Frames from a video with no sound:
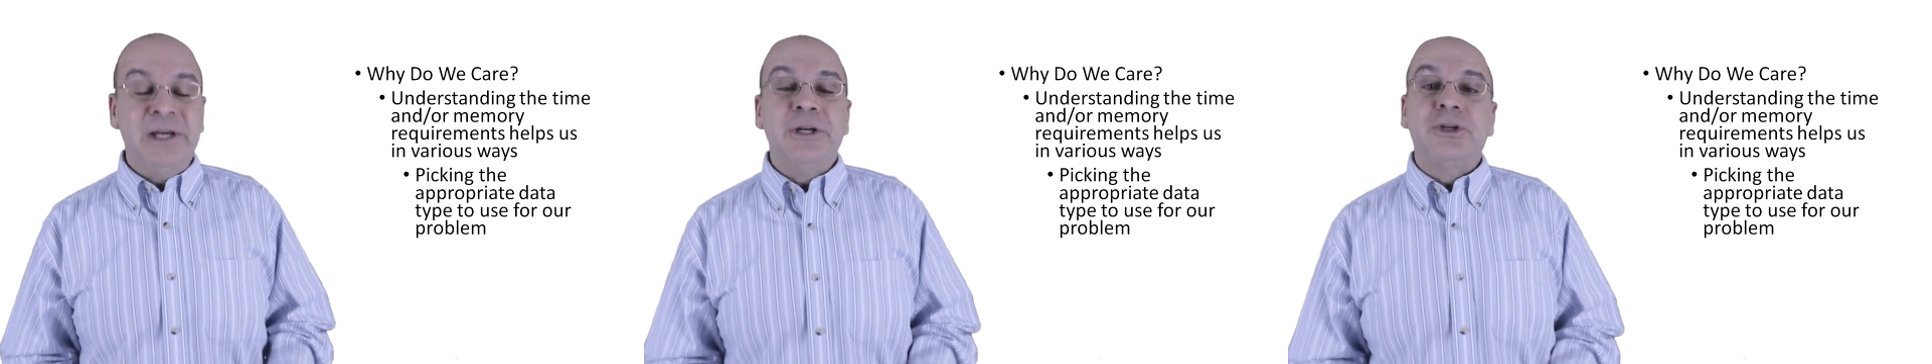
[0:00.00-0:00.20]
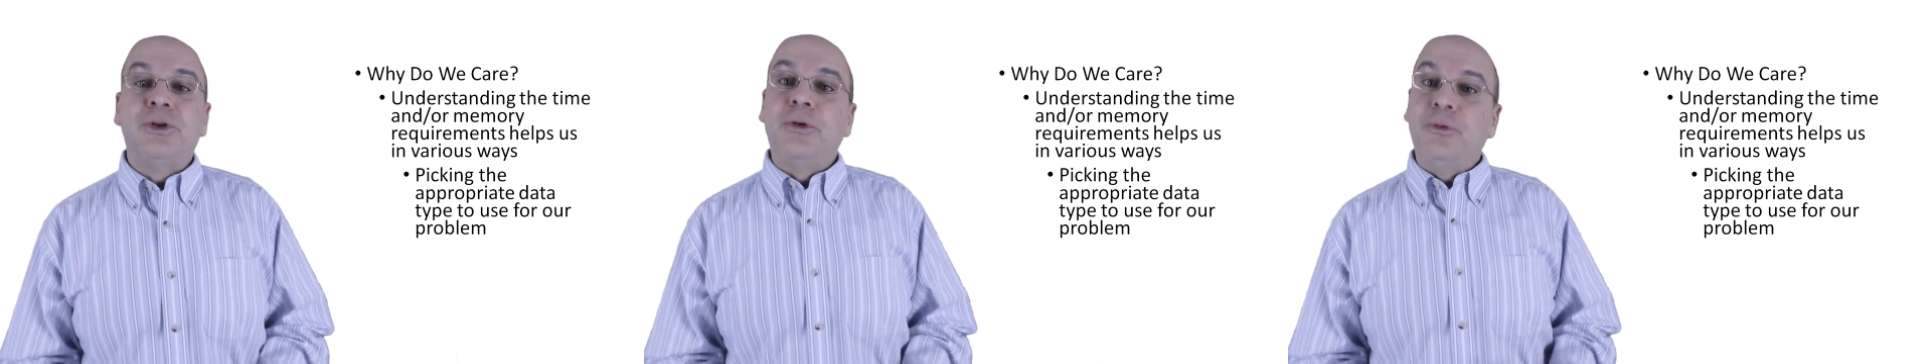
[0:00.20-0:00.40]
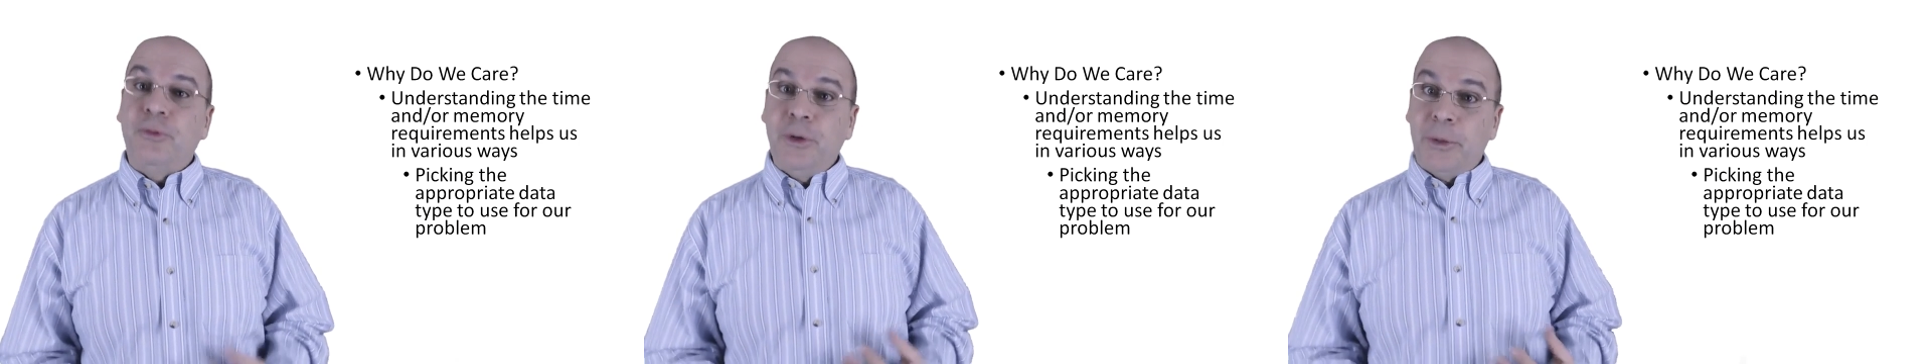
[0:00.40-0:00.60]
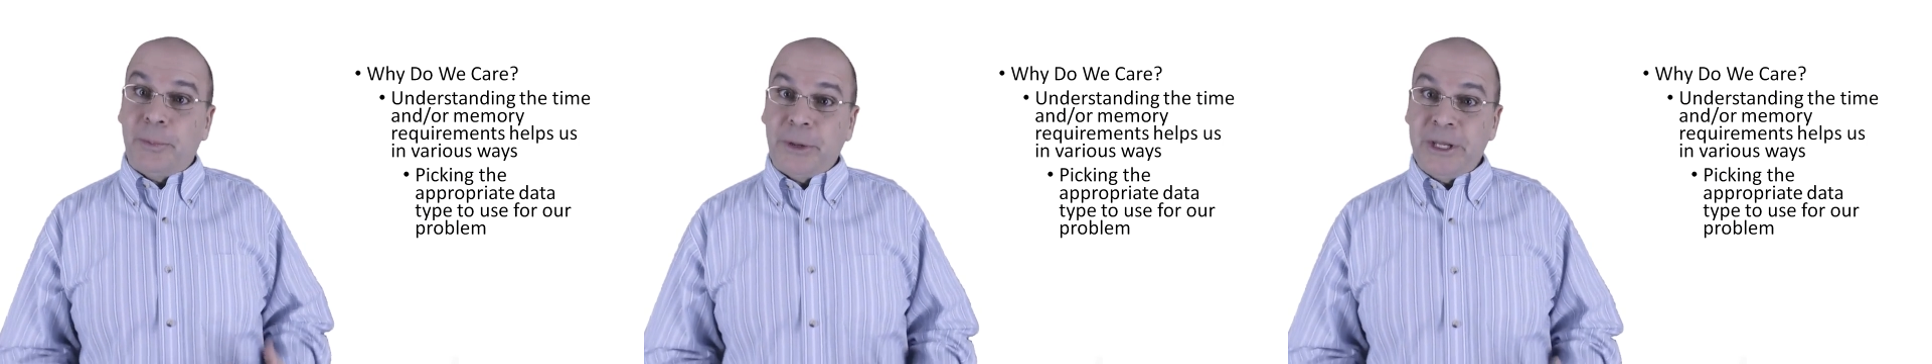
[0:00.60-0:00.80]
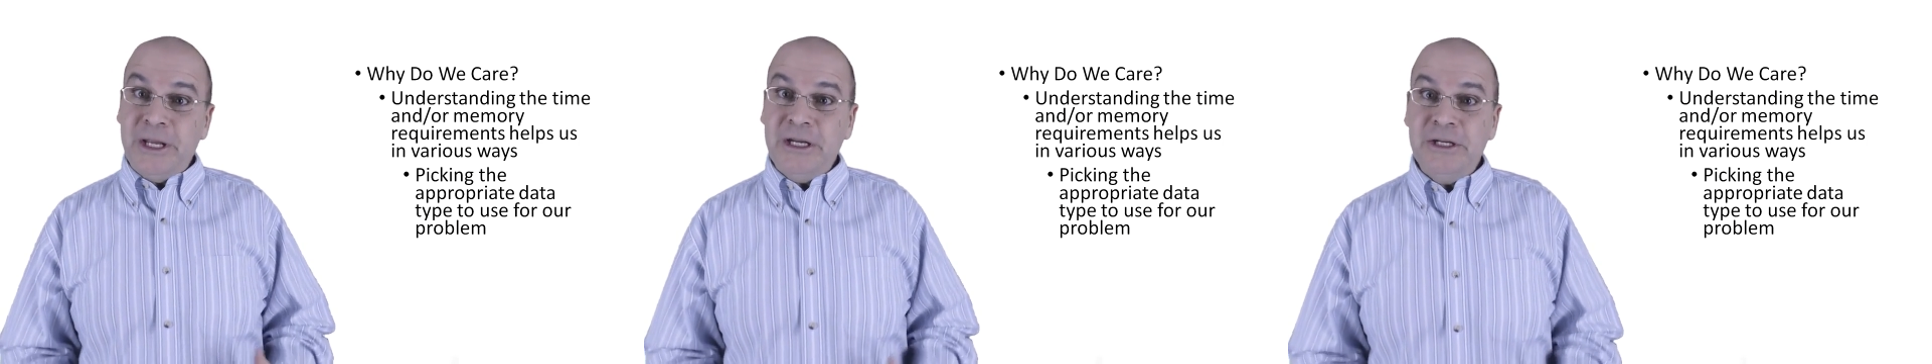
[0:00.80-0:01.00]
So if we're
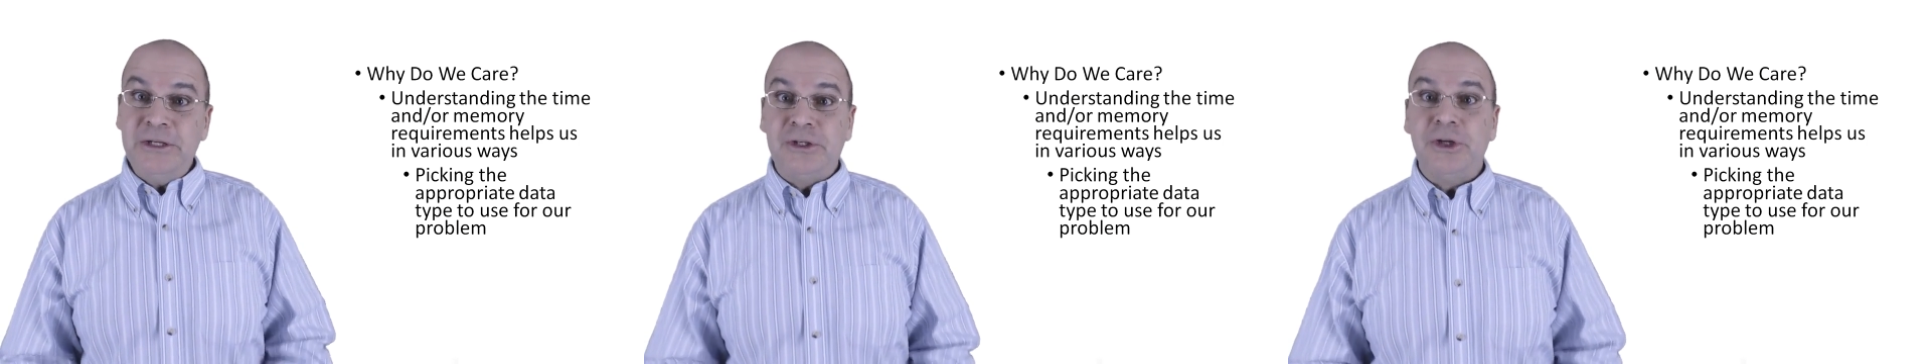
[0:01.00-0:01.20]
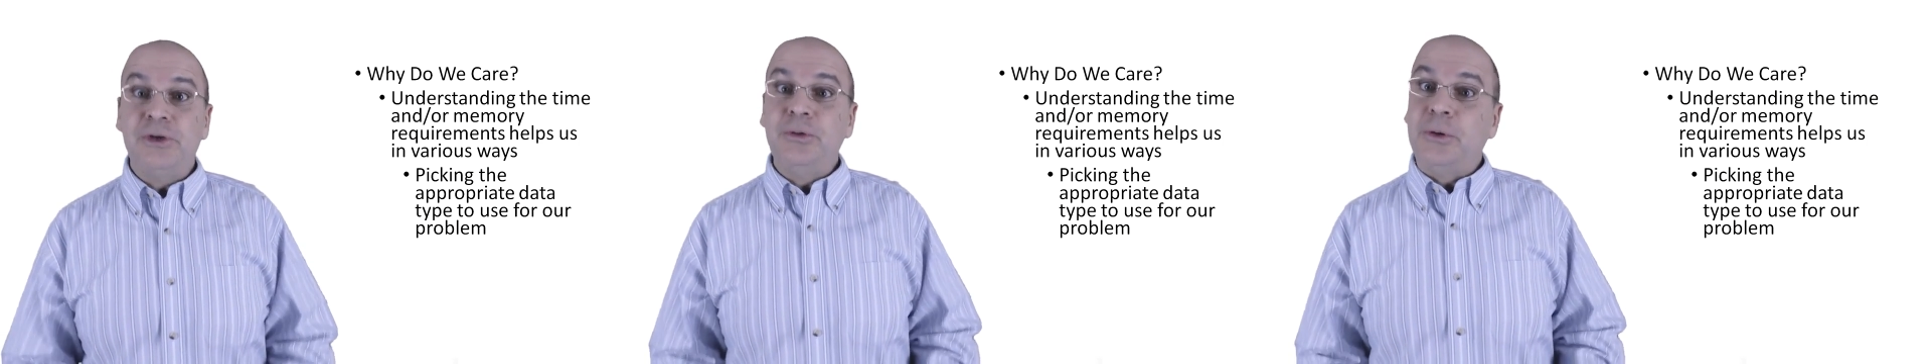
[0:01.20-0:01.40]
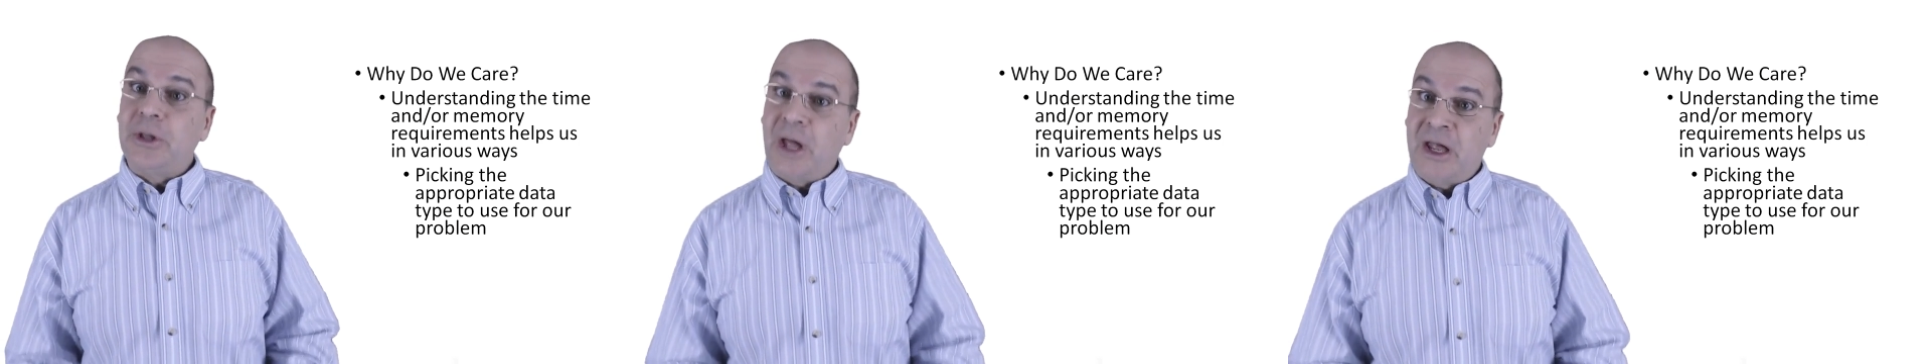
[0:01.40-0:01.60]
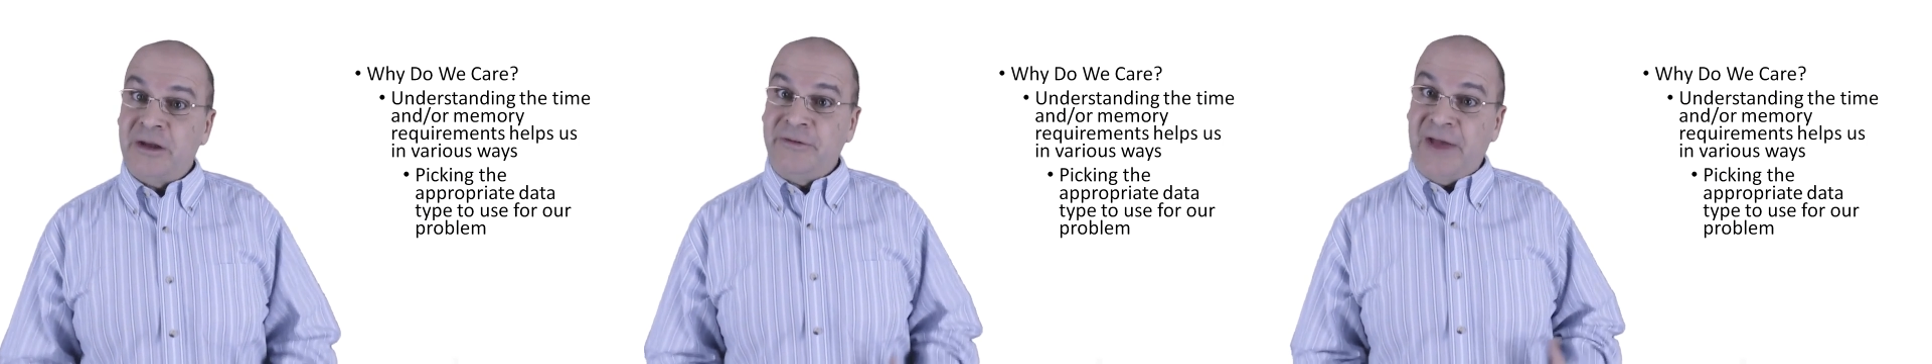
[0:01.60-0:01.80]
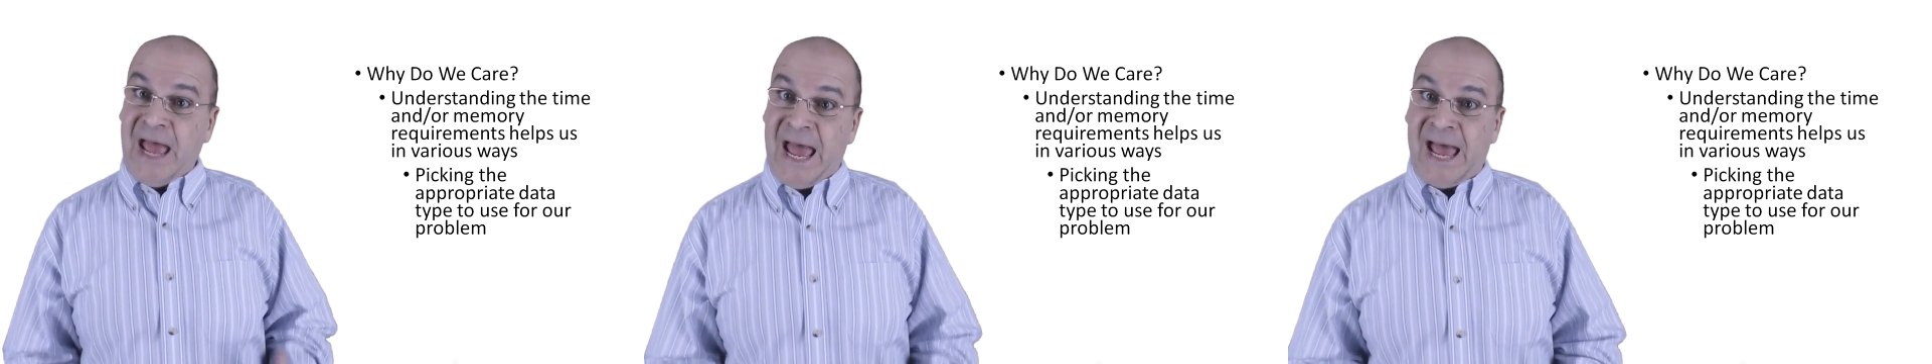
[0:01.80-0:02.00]
planning to do a lot of